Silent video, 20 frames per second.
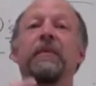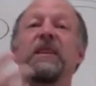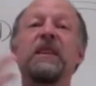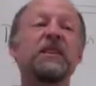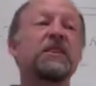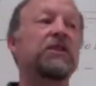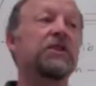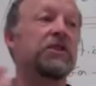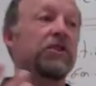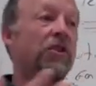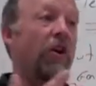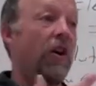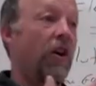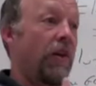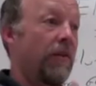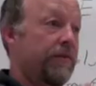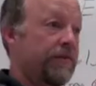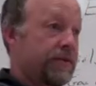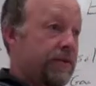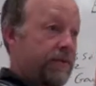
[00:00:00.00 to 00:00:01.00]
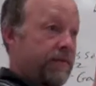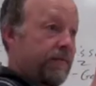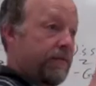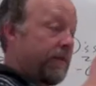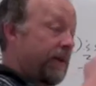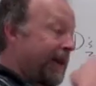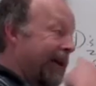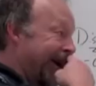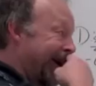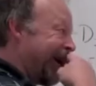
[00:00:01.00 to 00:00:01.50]
it dissolves
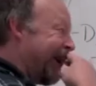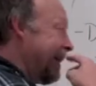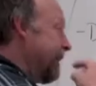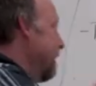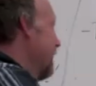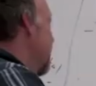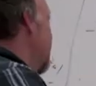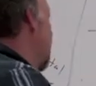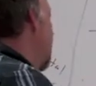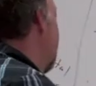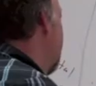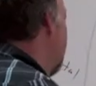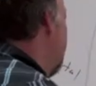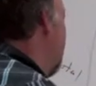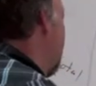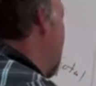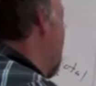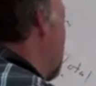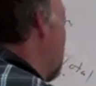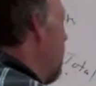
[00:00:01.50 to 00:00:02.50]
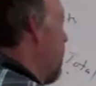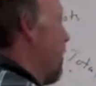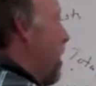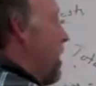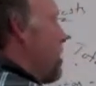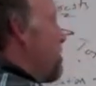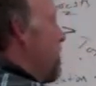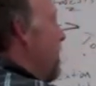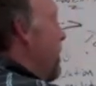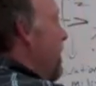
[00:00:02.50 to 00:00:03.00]
oh
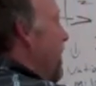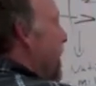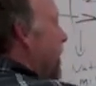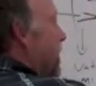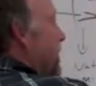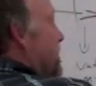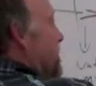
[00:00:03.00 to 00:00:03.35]
gosh, what are the other